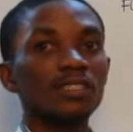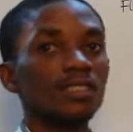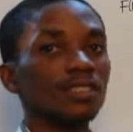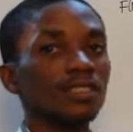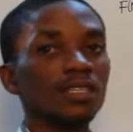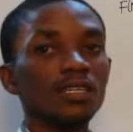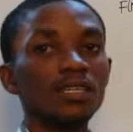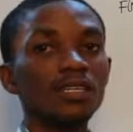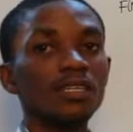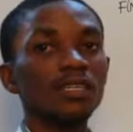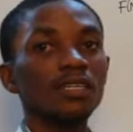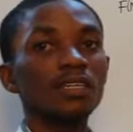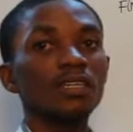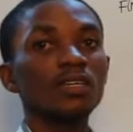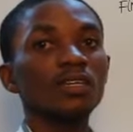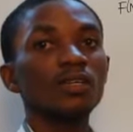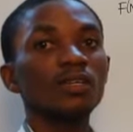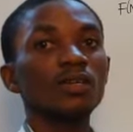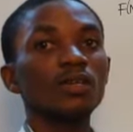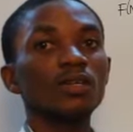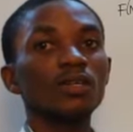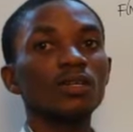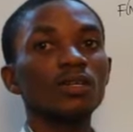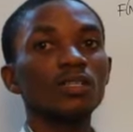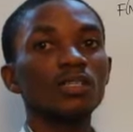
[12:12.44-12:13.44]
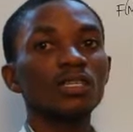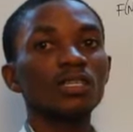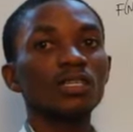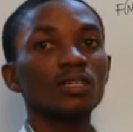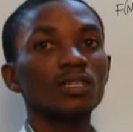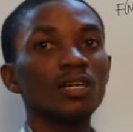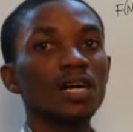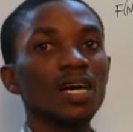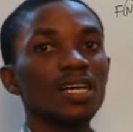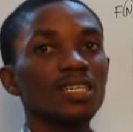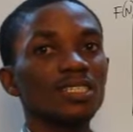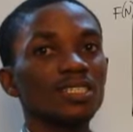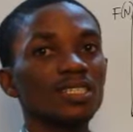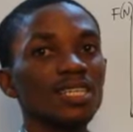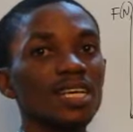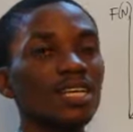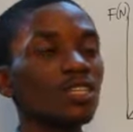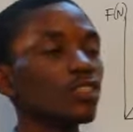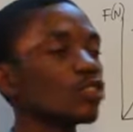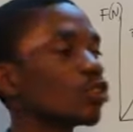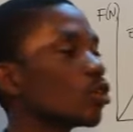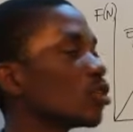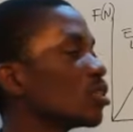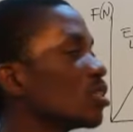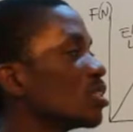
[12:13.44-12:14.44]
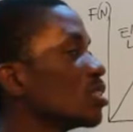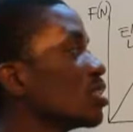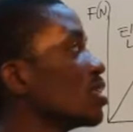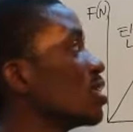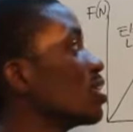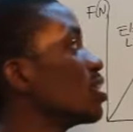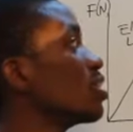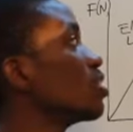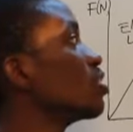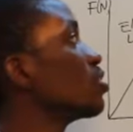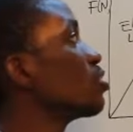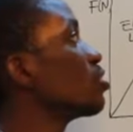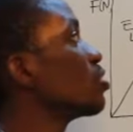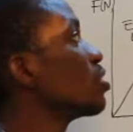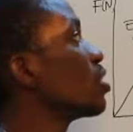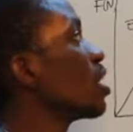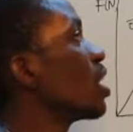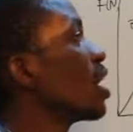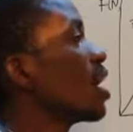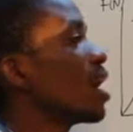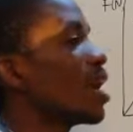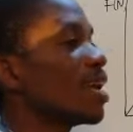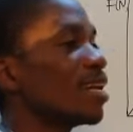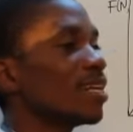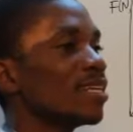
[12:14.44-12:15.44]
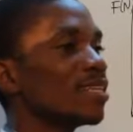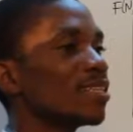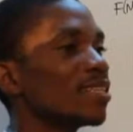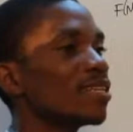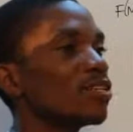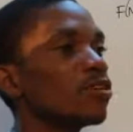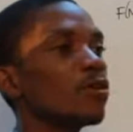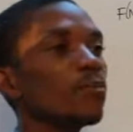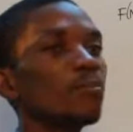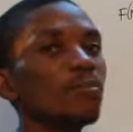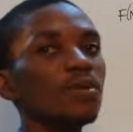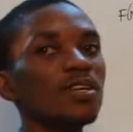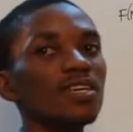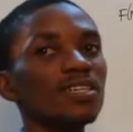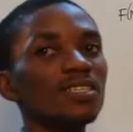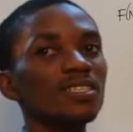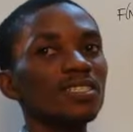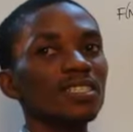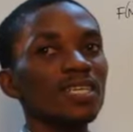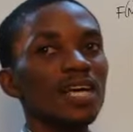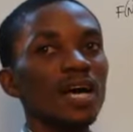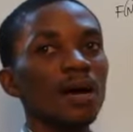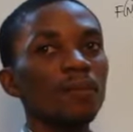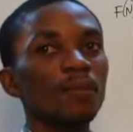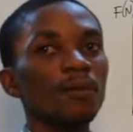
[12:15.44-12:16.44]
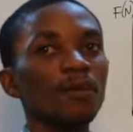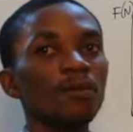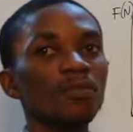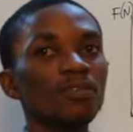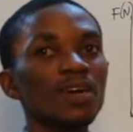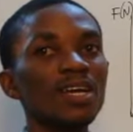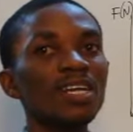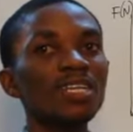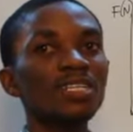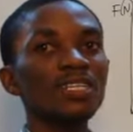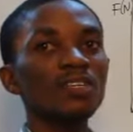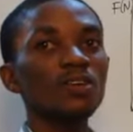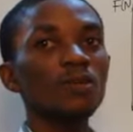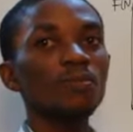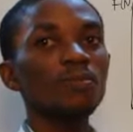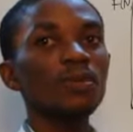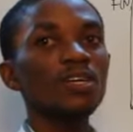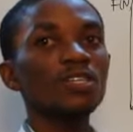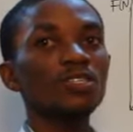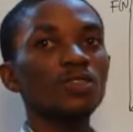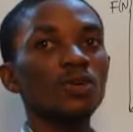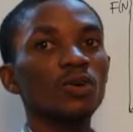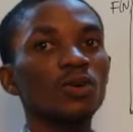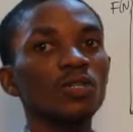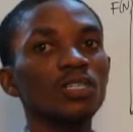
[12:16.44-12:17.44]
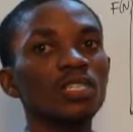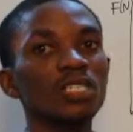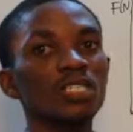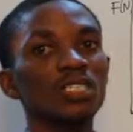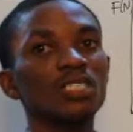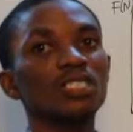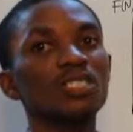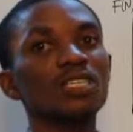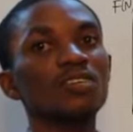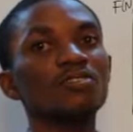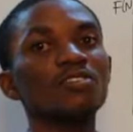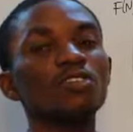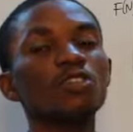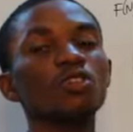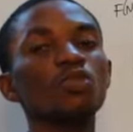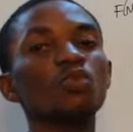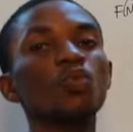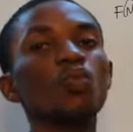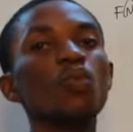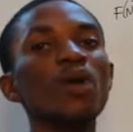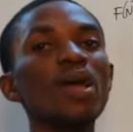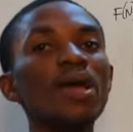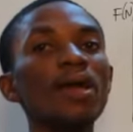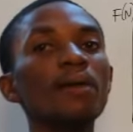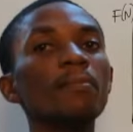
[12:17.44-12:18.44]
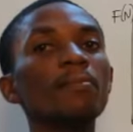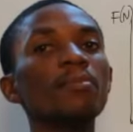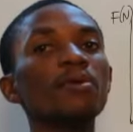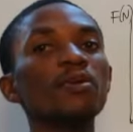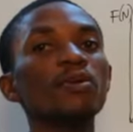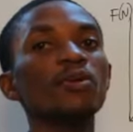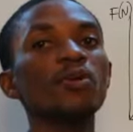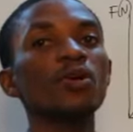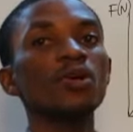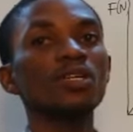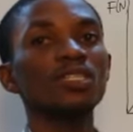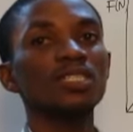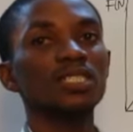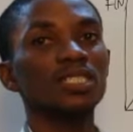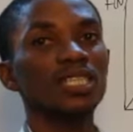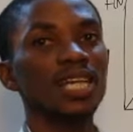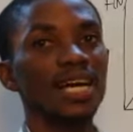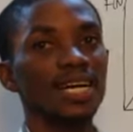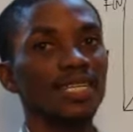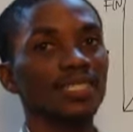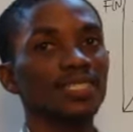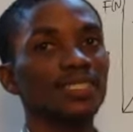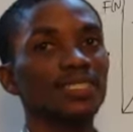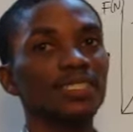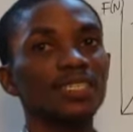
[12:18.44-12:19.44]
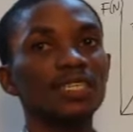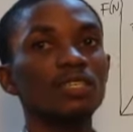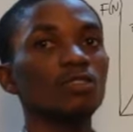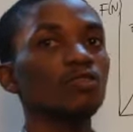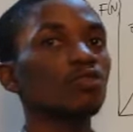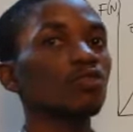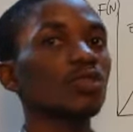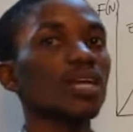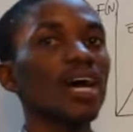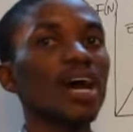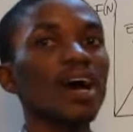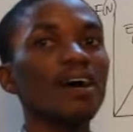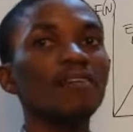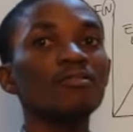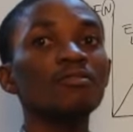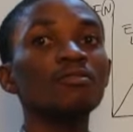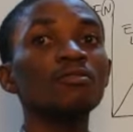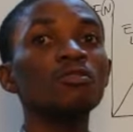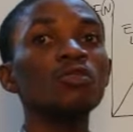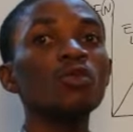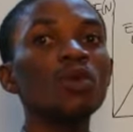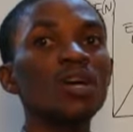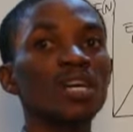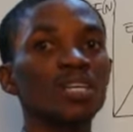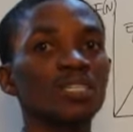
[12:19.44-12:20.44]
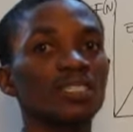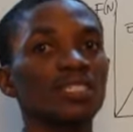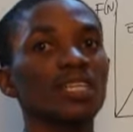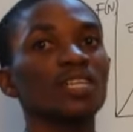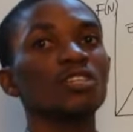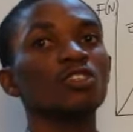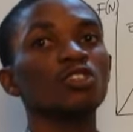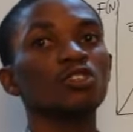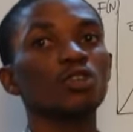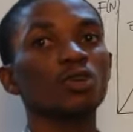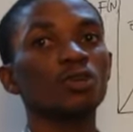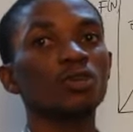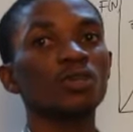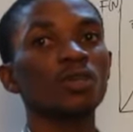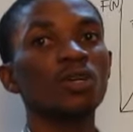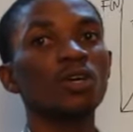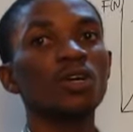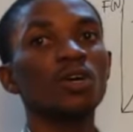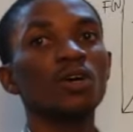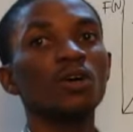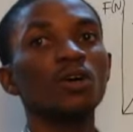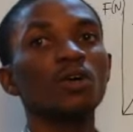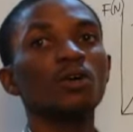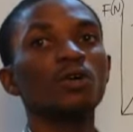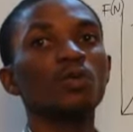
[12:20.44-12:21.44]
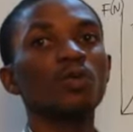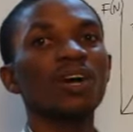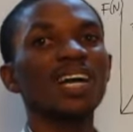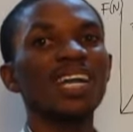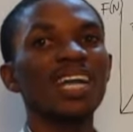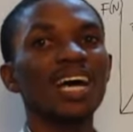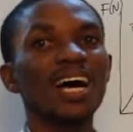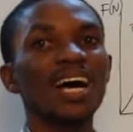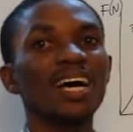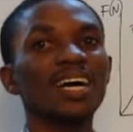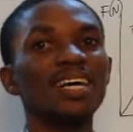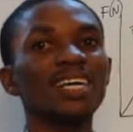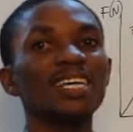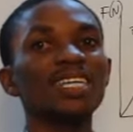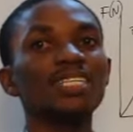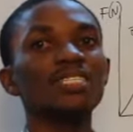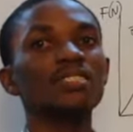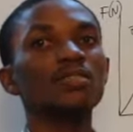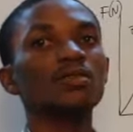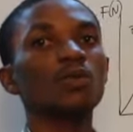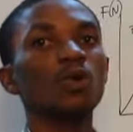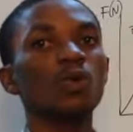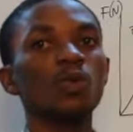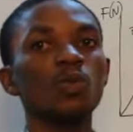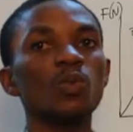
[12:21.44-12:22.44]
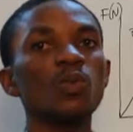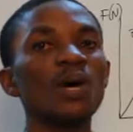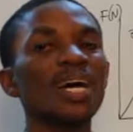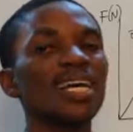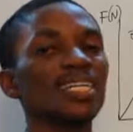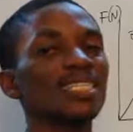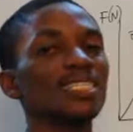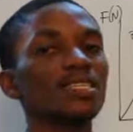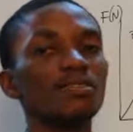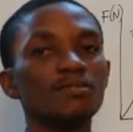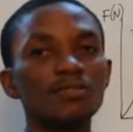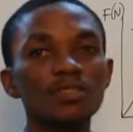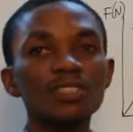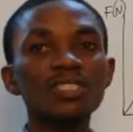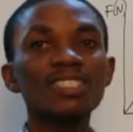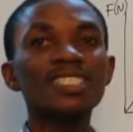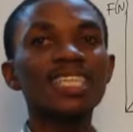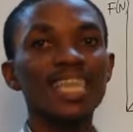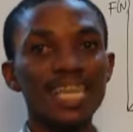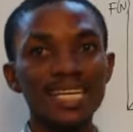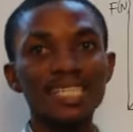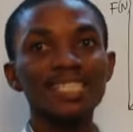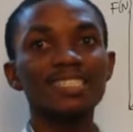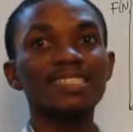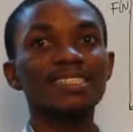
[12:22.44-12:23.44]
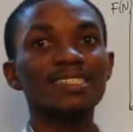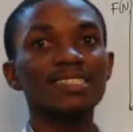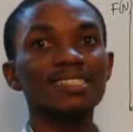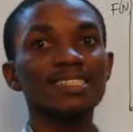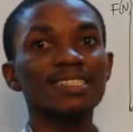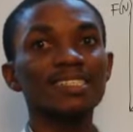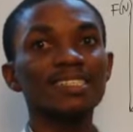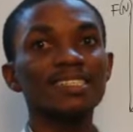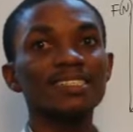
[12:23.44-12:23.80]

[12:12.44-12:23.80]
the extension, anything you place on it, if it should weigh beyond that, it would have no extension. Rather, it might even tend